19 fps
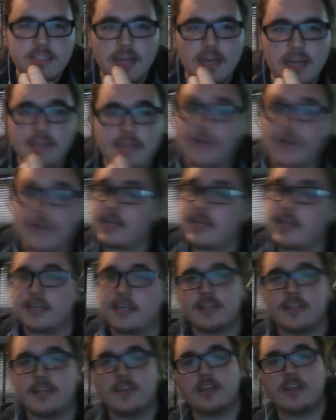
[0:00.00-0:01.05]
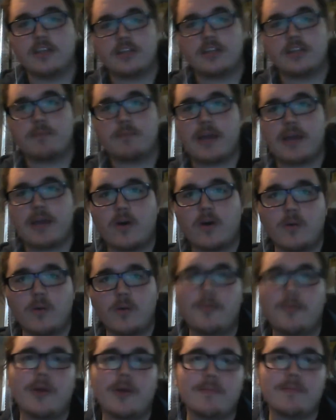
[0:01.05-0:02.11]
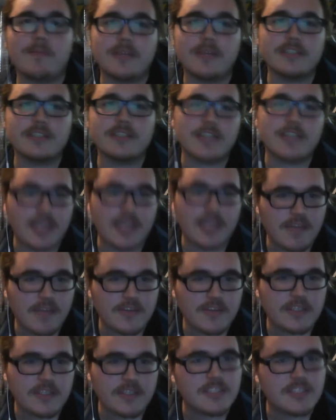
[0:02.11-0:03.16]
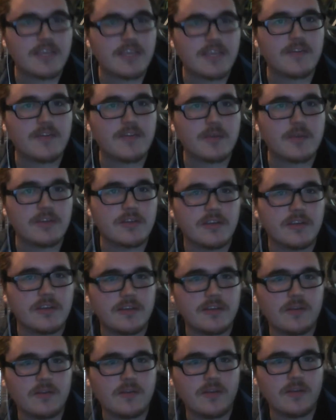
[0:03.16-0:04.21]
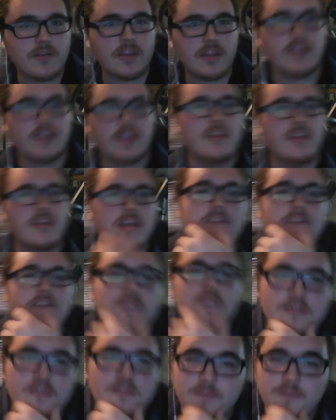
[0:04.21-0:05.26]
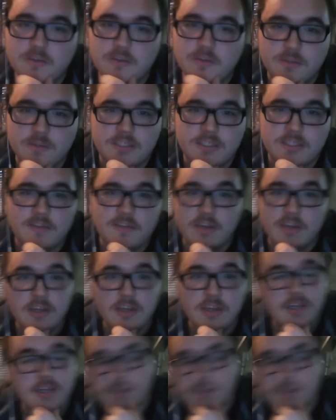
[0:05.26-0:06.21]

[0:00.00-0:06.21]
I nudge it up by a whole point because I gave it a 7. Mm-hmm. Gave the first one a 7. Mm-hmm.